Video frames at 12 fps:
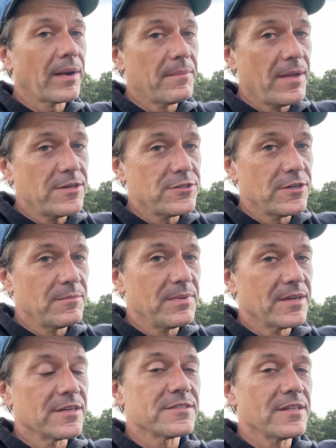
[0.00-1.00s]
I mention it
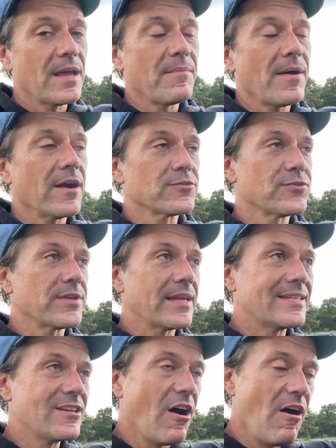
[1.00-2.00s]
because in that box was a
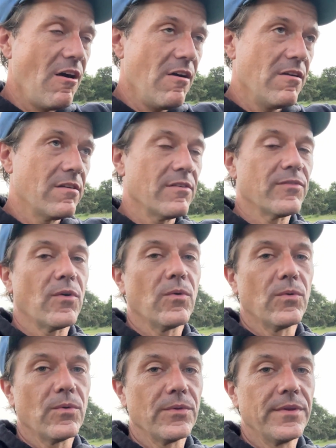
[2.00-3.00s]
ton of
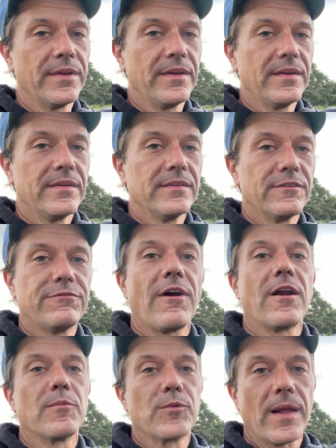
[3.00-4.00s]
old
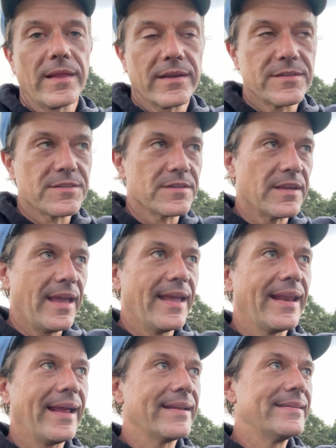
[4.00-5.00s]
farm relics,
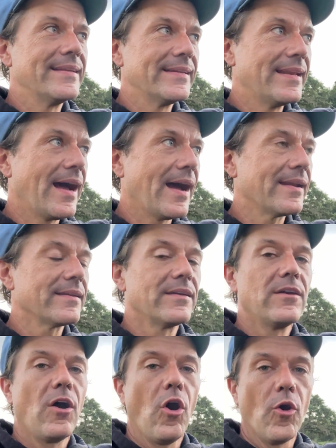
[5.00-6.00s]
and I did not
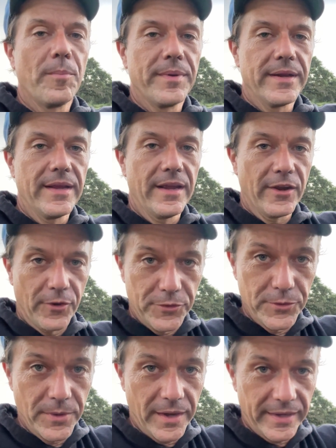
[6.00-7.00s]
open it and go
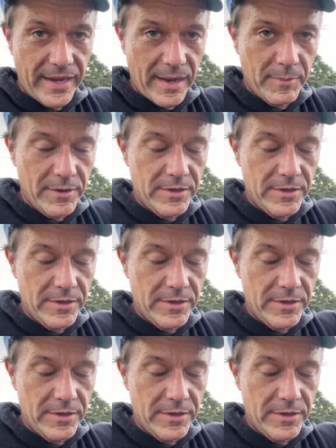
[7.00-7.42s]
through it on camera,